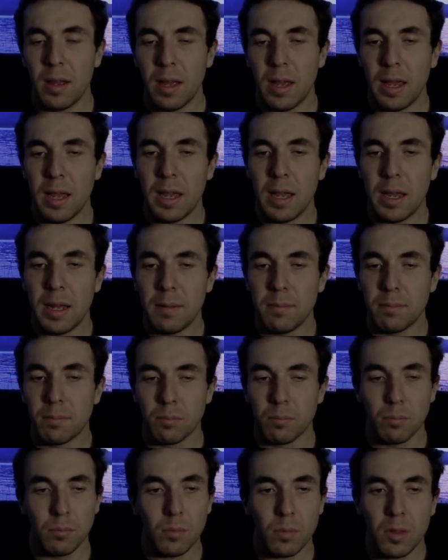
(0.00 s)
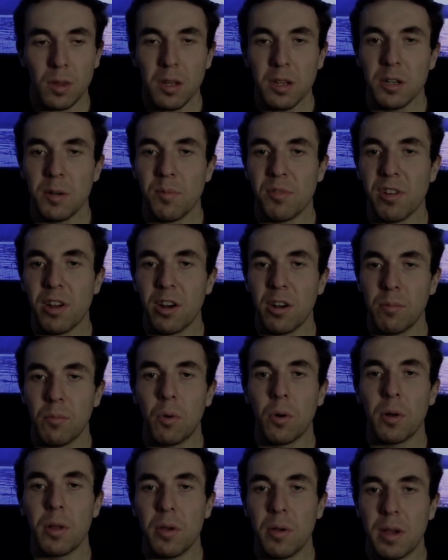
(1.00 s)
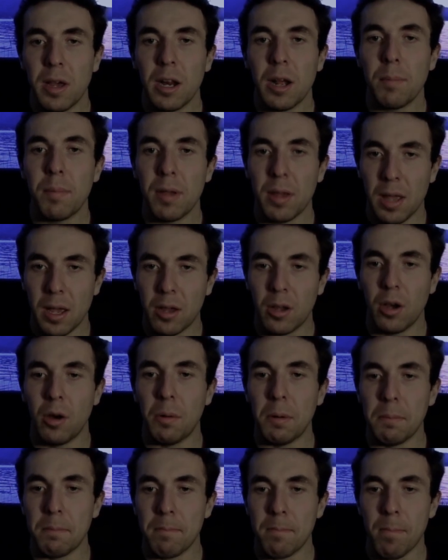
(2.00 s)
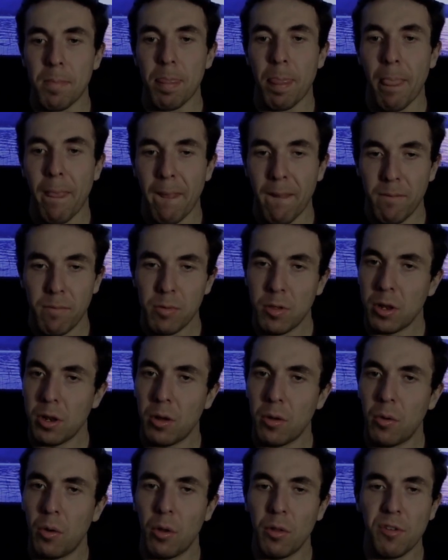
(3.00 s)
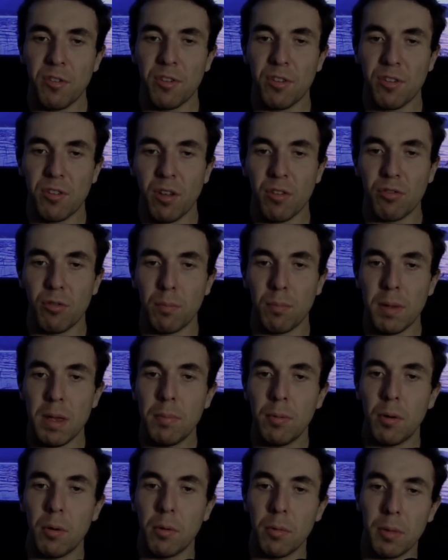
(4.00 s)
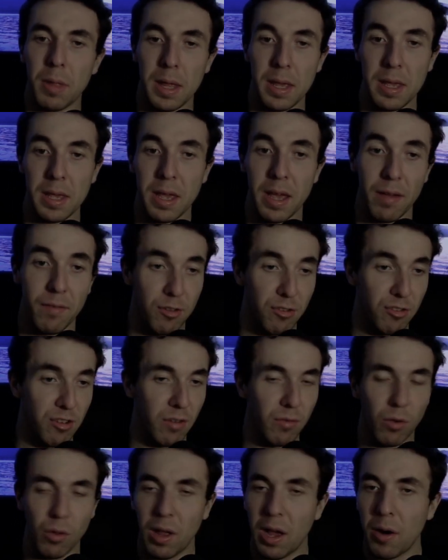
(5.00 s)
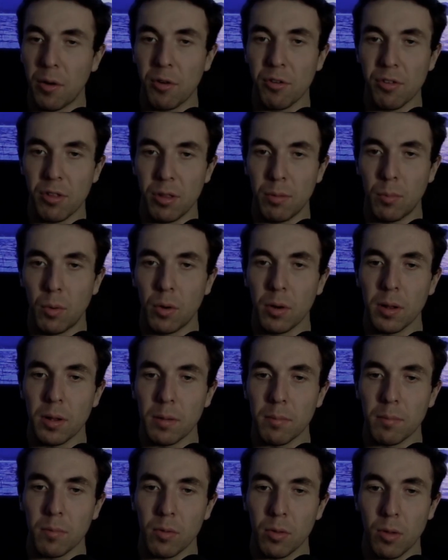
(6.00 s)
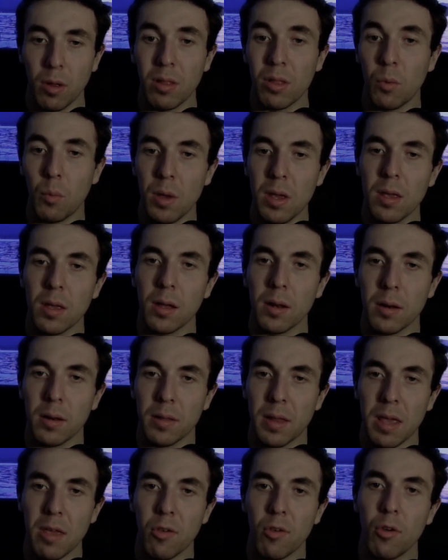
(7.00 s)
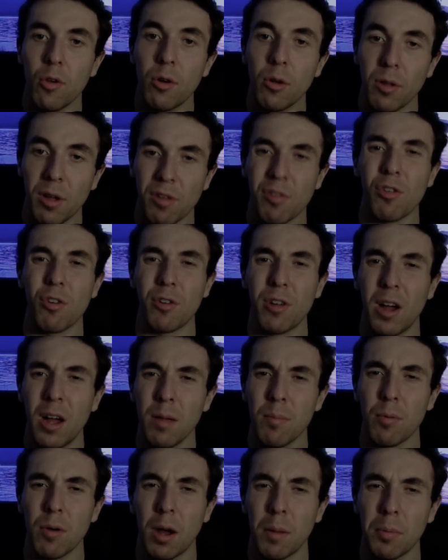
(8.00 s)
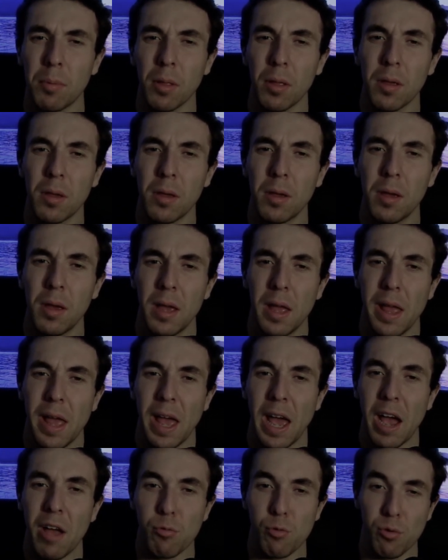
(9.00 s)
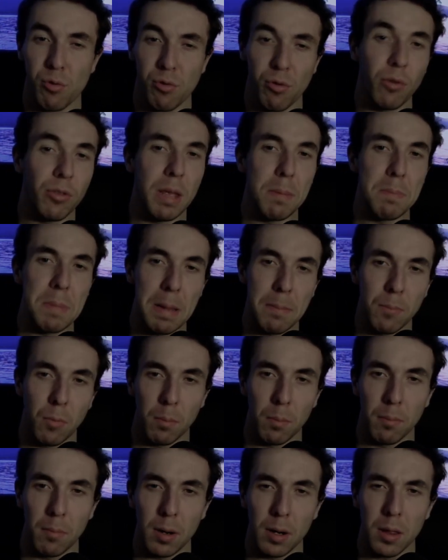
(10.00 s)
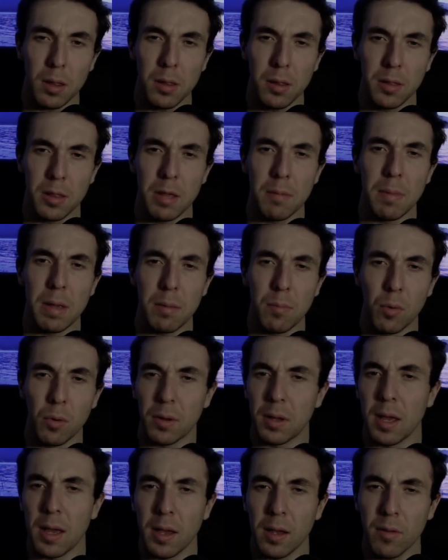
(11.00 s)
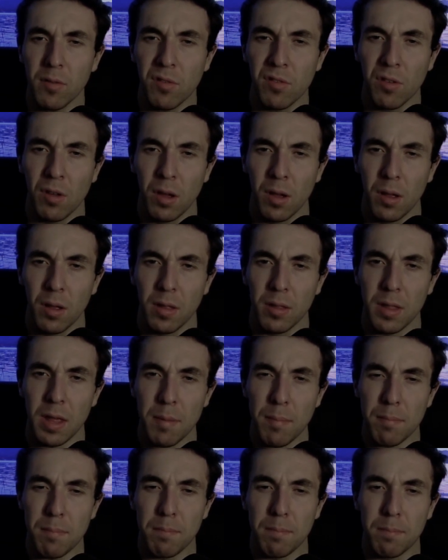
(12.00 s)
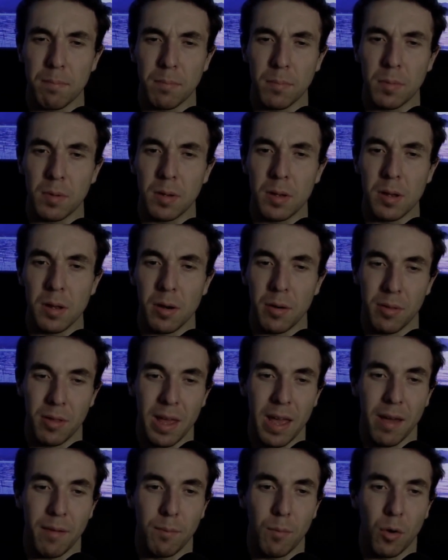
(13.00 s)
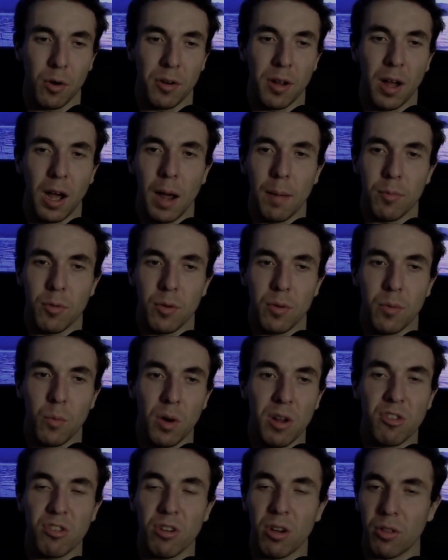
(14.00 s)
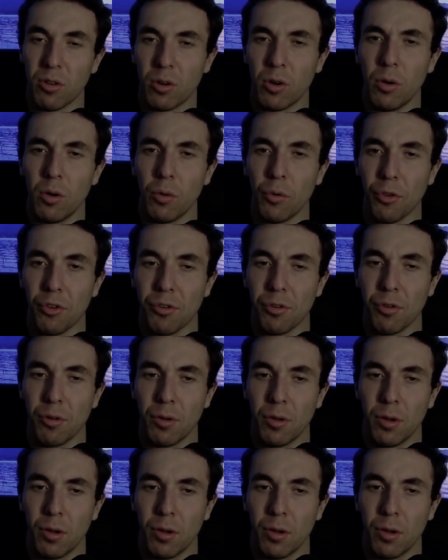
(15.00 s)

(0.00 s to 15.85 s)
and come Saturday morning you get up and get going. All these successful people, they have several hours in the morning in the weekend. They utilize their time properly. As a result, they make more money, they make more gains, they they have more time to reach other goals,